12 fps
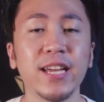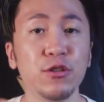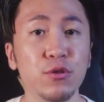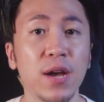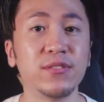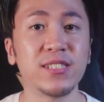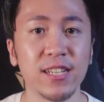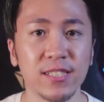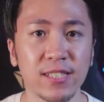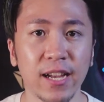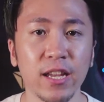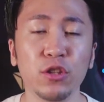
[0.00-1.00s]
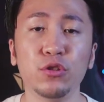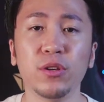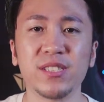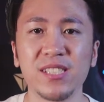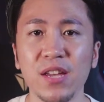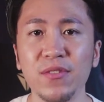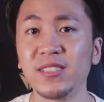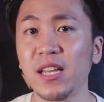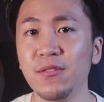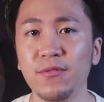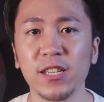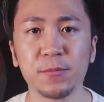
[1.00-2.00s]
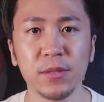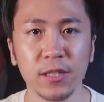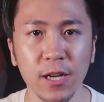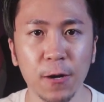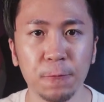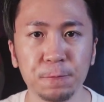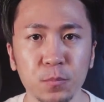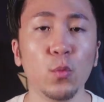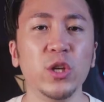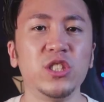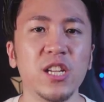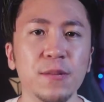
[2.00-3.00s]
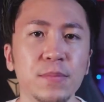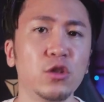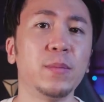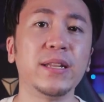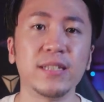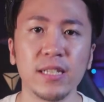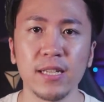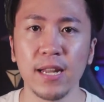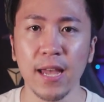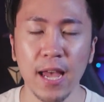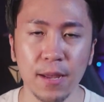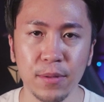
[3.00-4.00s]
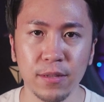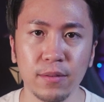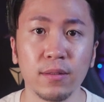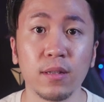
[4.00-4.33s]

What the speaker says: that you have set aside into your savings and investment account, which lead me to my third habit.